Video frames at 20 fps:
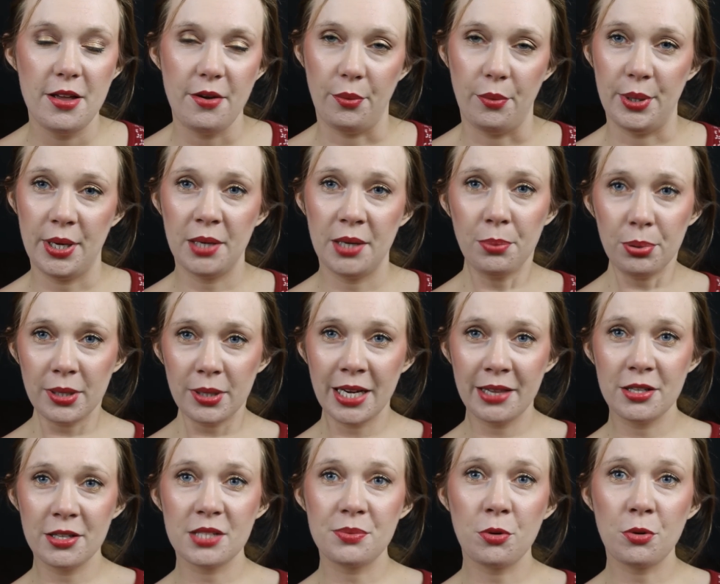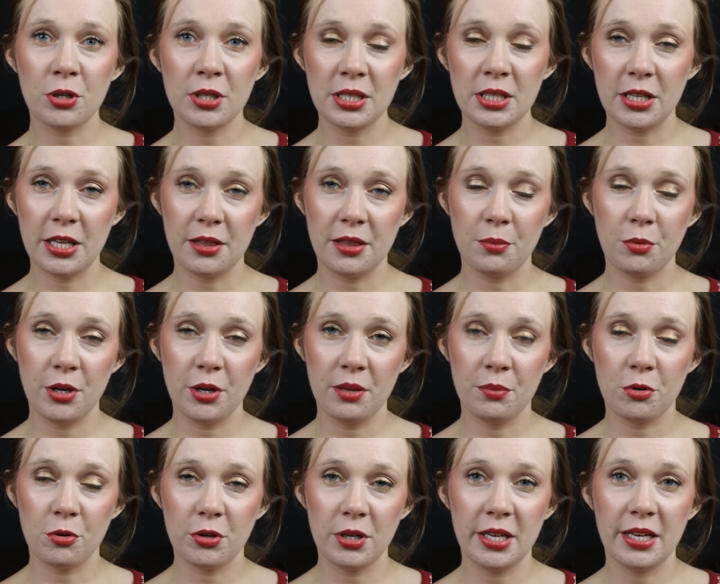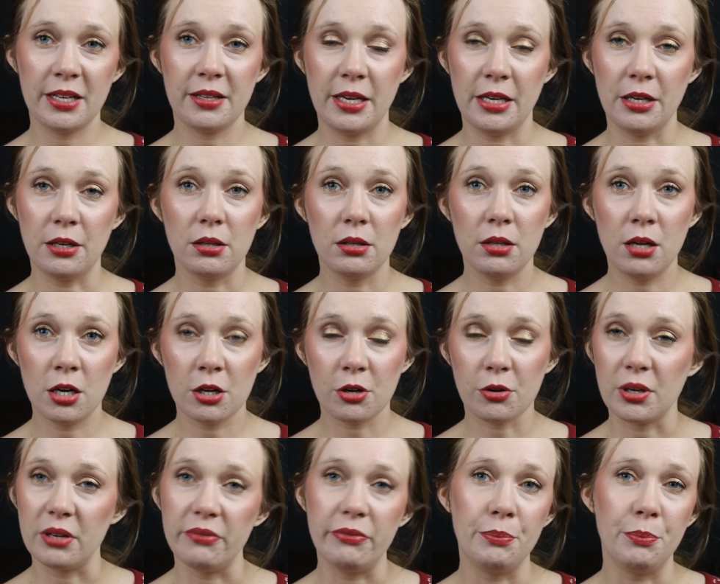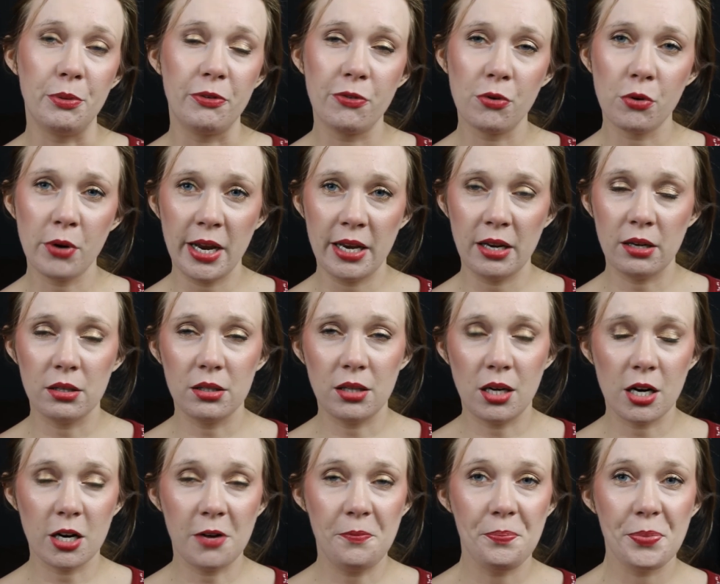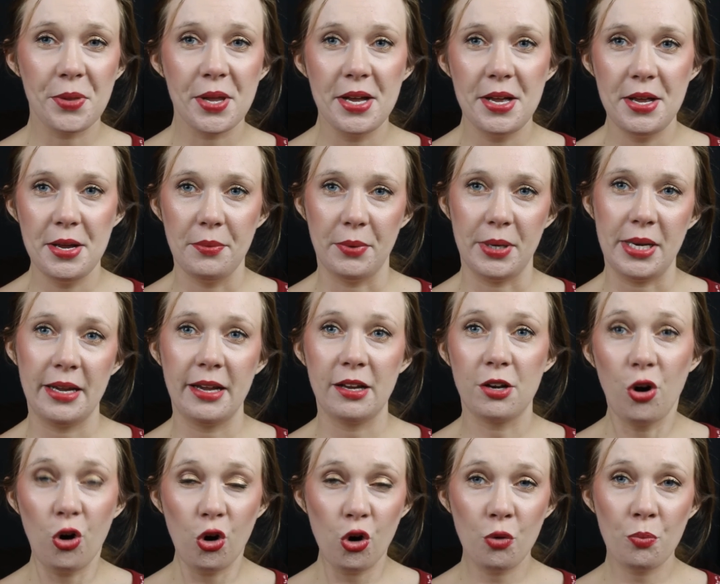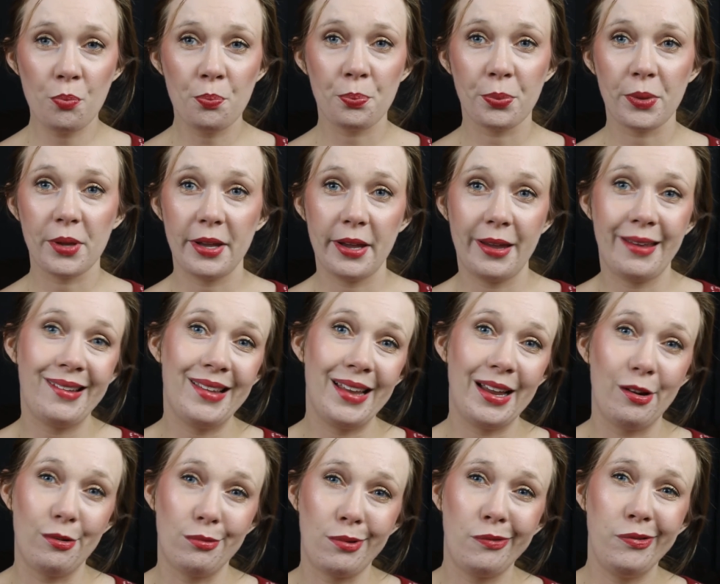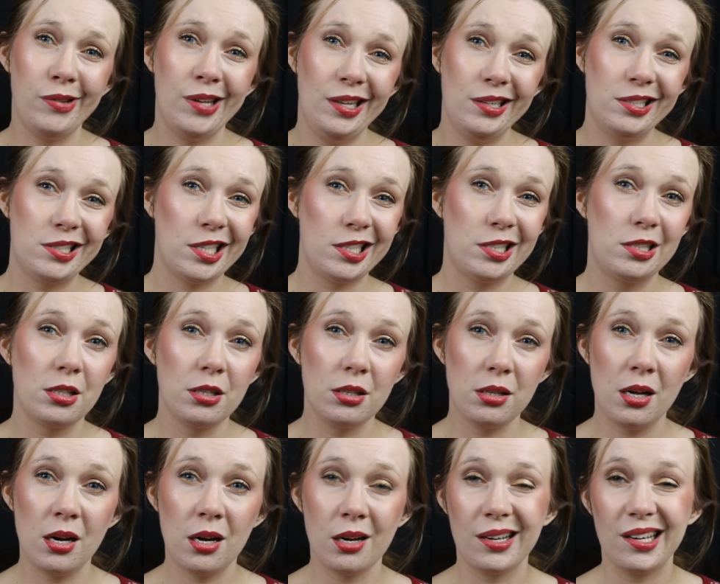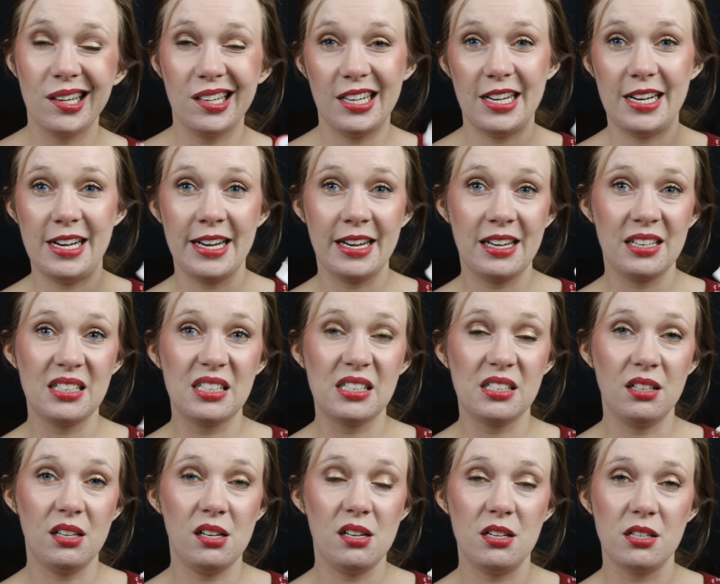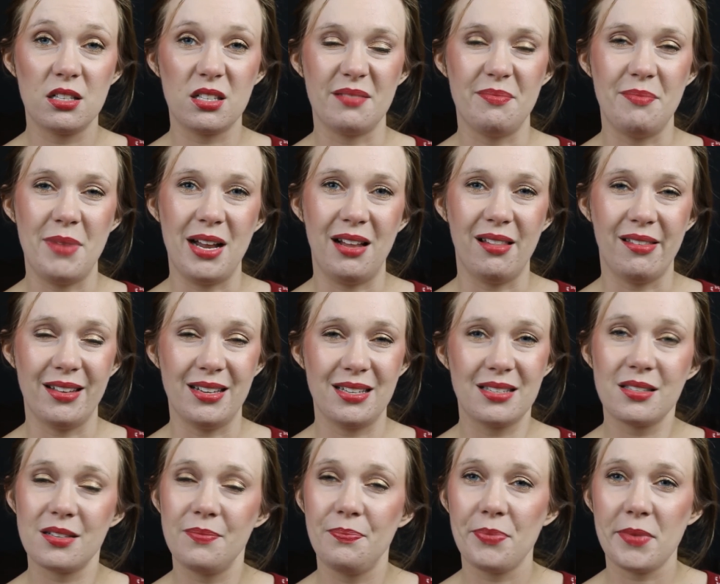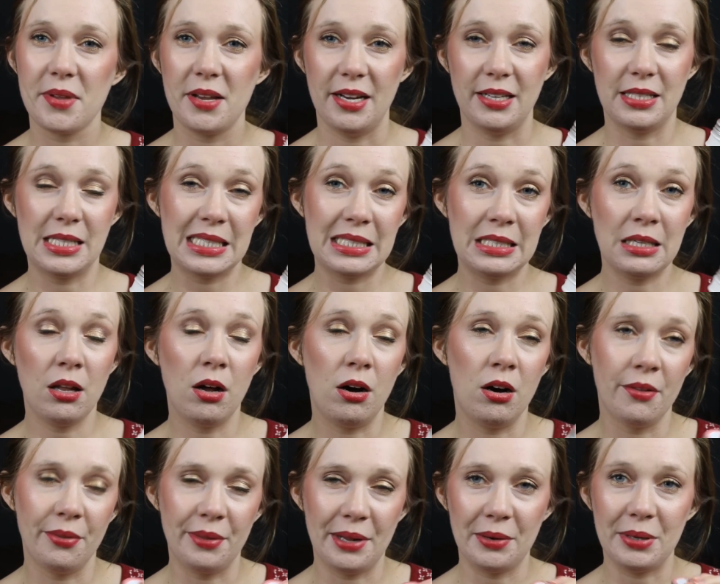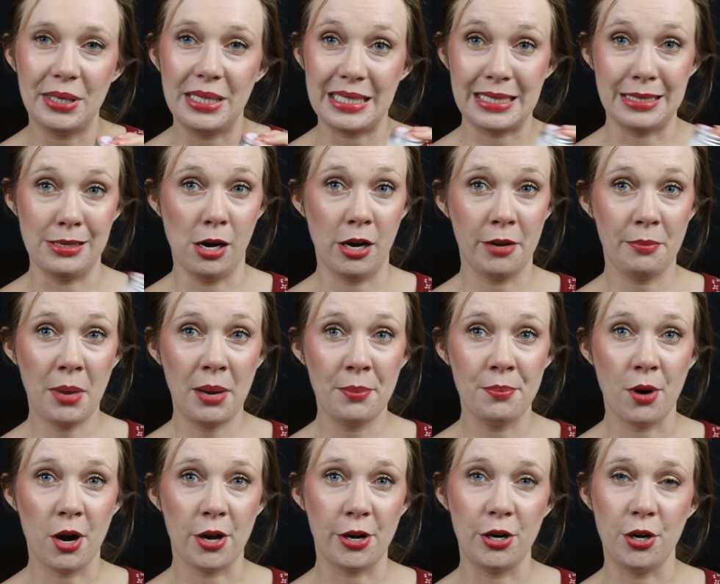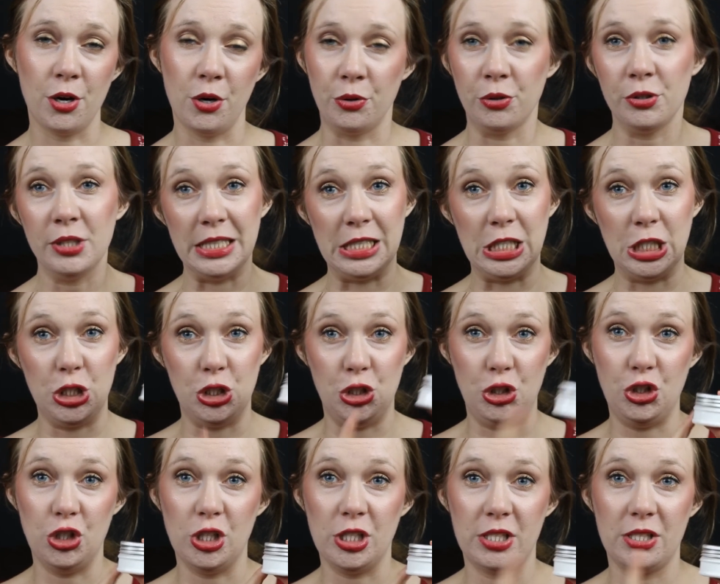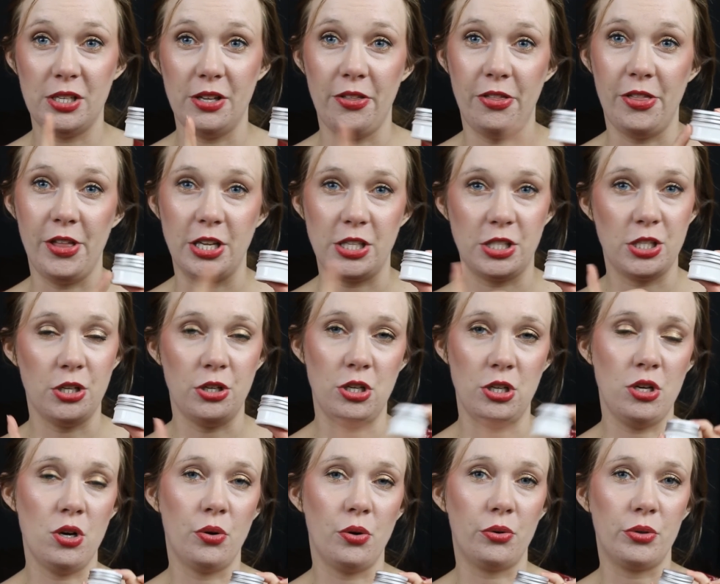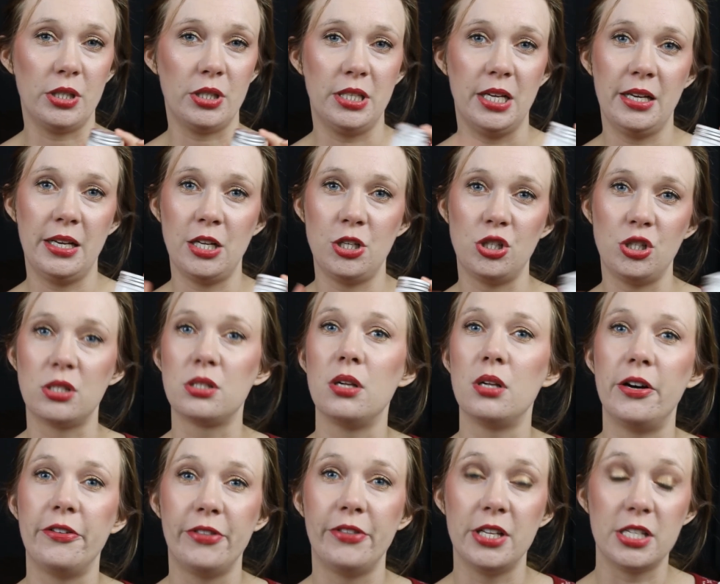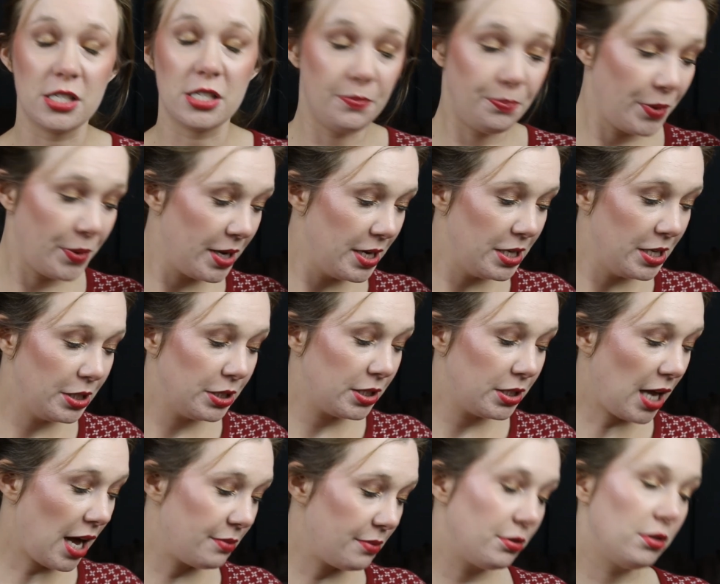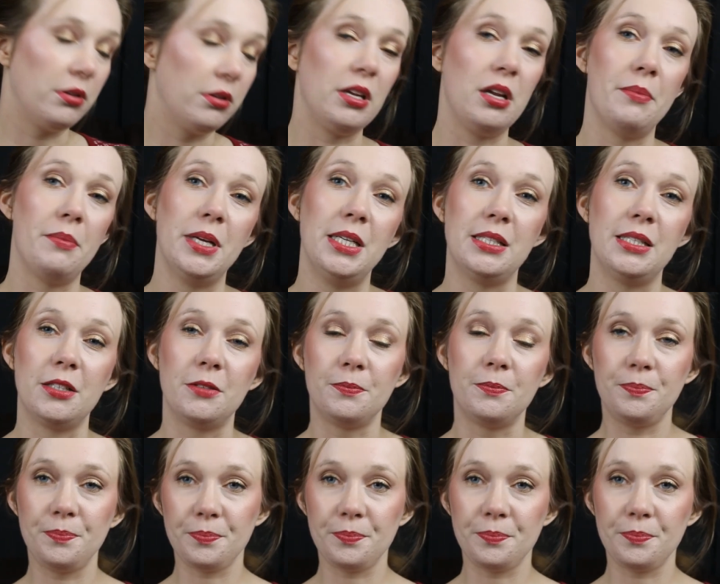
When I apply this morning in the morning at 8 o'clock, or even before 8 o'clock, when I get home at like roughly 6 o'clock, I can still smell this. It's still on there. It's not my body odor. It's just this deodorant. And I just love this. It's absolutely amazing.